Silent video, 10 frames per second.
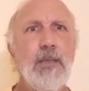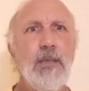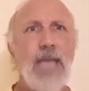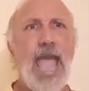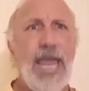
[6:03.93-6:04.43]

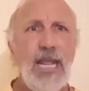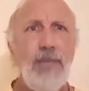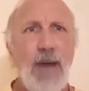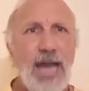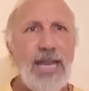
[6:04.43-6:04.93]

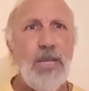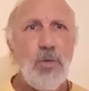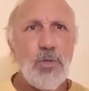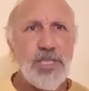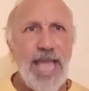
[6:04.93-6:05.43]
Anybody who
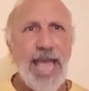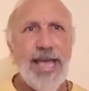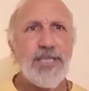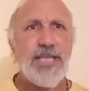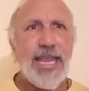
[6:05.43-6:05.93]

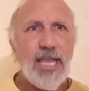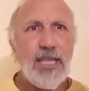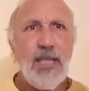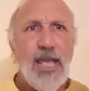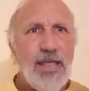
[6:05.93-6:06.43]
says
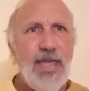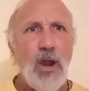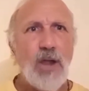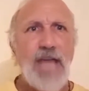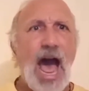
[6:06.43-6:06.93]

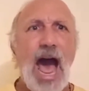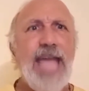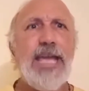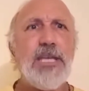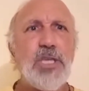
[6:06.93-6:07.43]
they're the
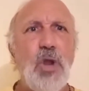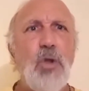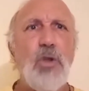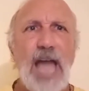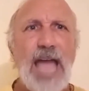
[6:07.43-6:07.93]
highest
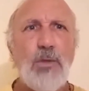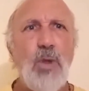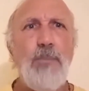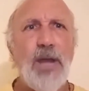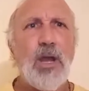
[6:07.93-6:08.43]
guru like
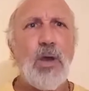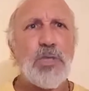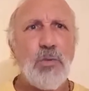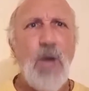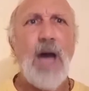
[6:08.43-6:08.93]
Rupa
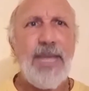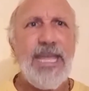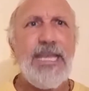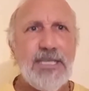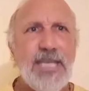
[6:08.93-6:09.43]
Goswami,
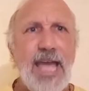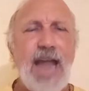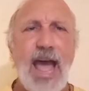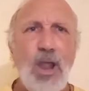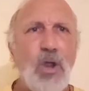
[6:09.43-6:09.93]
he said,
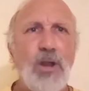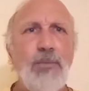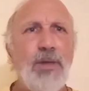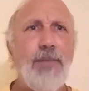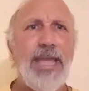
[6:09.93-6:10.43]
I heard him
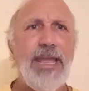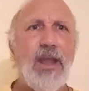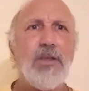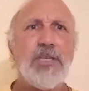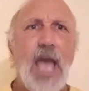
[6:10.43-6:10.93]
with my
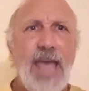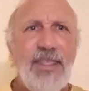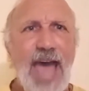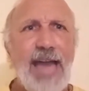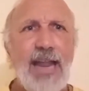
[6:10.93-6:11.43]
ears,
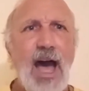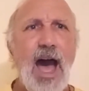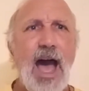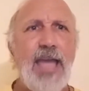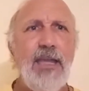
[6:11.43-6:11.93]
that
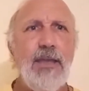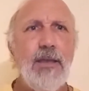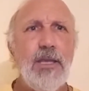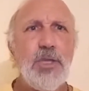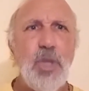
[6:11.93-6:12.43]

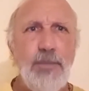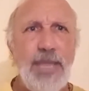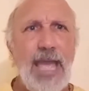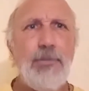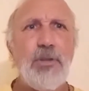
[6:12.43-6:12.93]
high should be
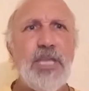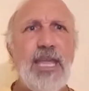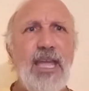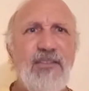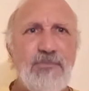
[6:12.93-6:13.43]
able to
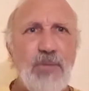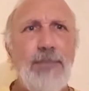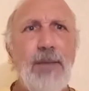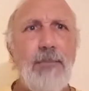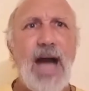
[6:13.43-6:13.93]
give
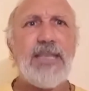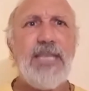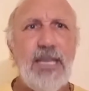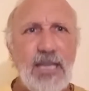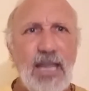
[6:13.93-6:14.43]
Prema
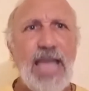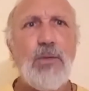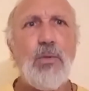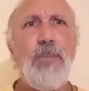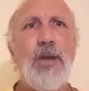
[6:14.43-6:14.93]
Bhakti
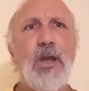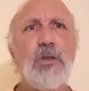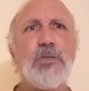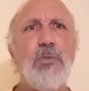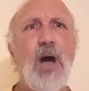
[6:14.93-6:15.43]
like Rupa
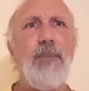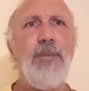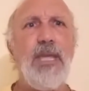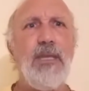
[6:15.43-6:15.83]
Goswami,